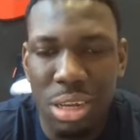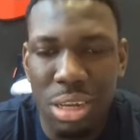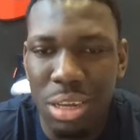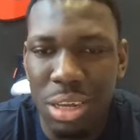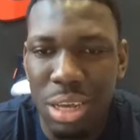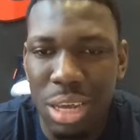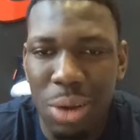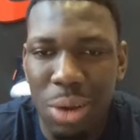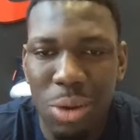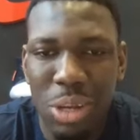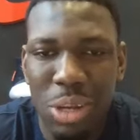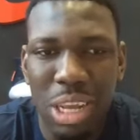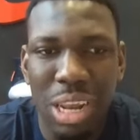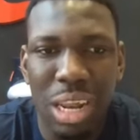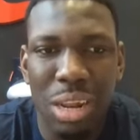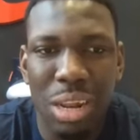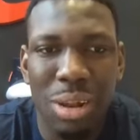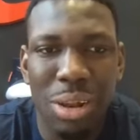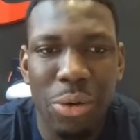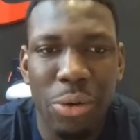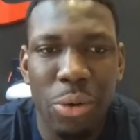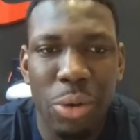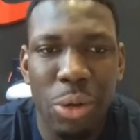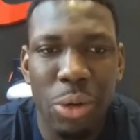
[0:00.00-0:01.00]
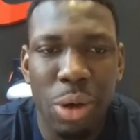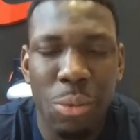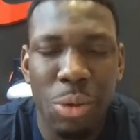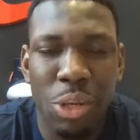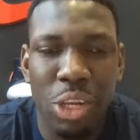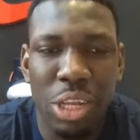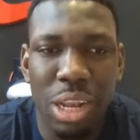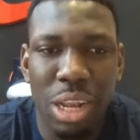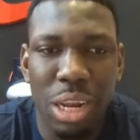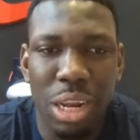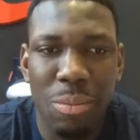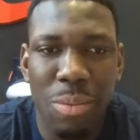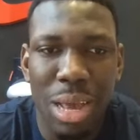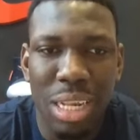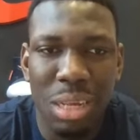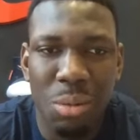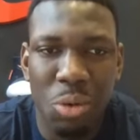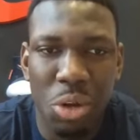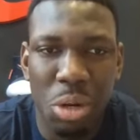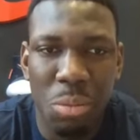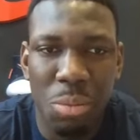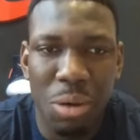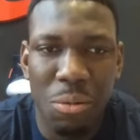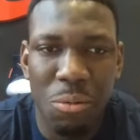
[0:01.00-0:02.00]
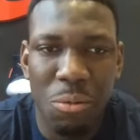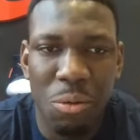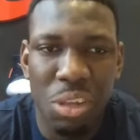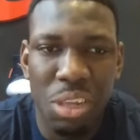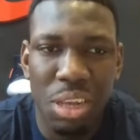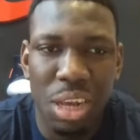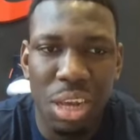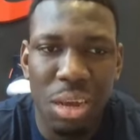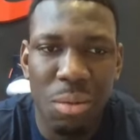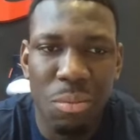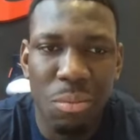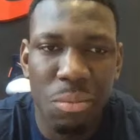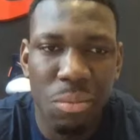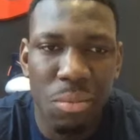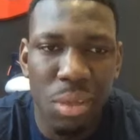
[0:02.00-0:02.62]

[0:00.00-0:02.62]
Yeah, I watch a lot of basketball in my free time.